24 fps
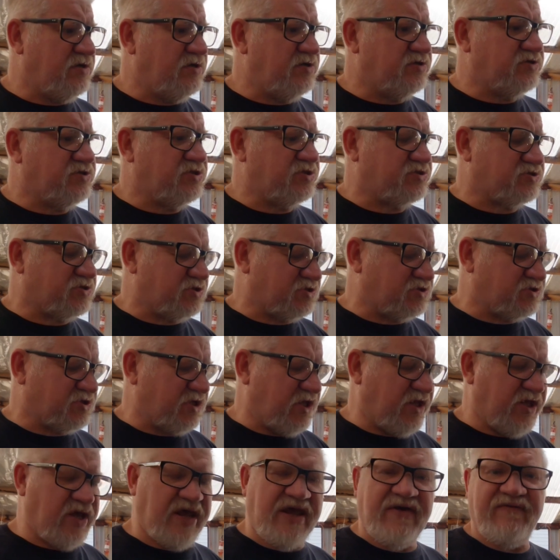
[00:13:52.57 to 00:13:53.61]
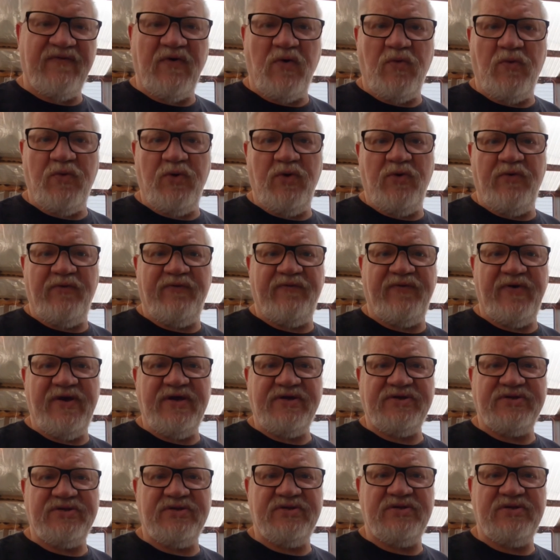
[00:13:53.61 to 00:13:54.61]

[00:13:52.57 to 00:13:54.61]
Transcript: just to see if it will fit,